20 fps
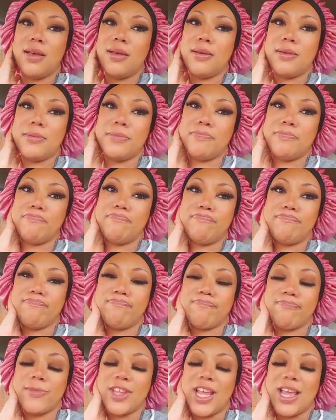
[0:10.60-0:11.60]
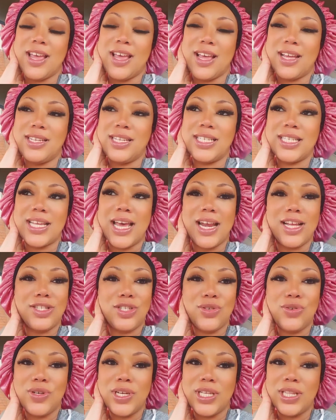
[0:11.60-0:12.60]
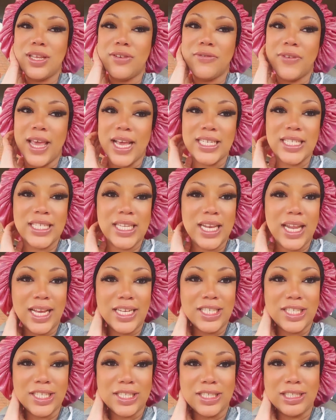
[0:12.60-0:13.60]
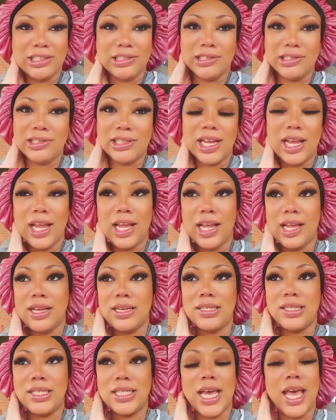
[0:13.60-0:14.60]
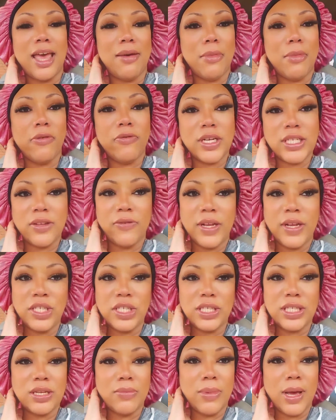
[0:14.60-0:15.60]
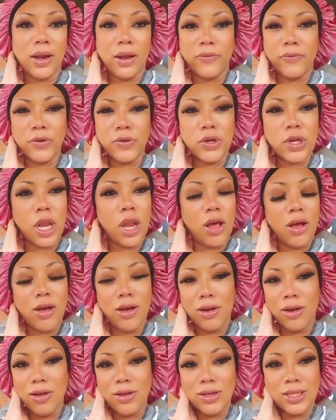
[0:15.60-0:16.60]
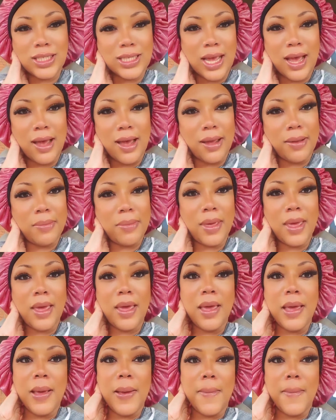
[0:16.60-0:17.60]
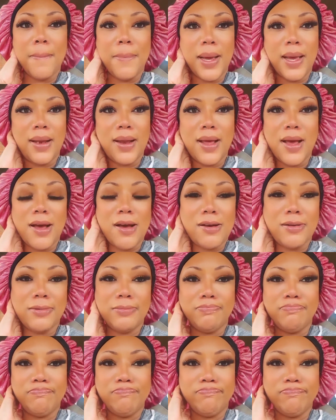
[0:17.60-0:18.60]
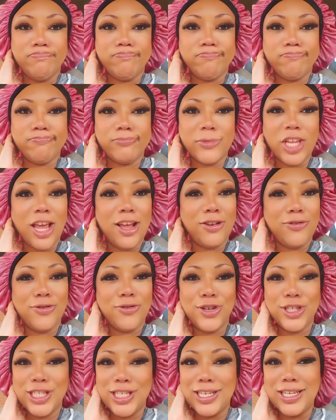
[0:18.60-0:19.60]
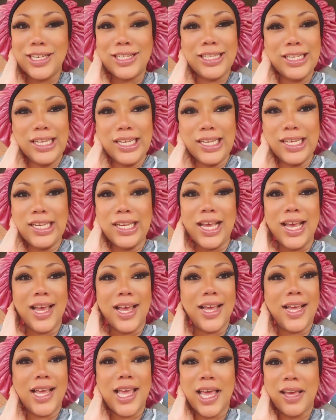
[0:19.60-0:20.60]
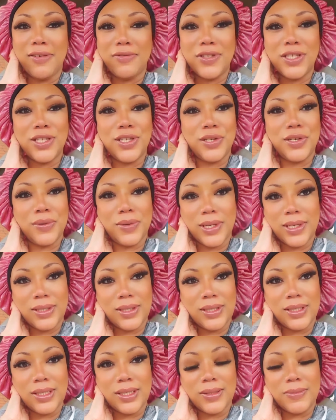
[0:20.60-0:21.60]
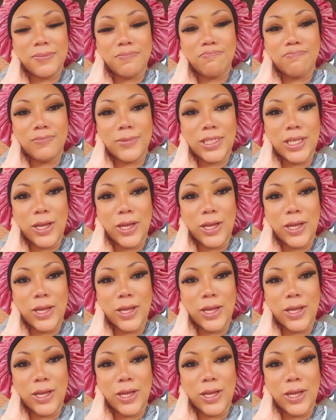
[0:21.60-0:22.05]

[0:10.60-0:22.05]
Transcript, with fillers: Um, I decided to get the vaccination and I had my reservations about it for a long, long time. But um, unfortunately, I have to do it.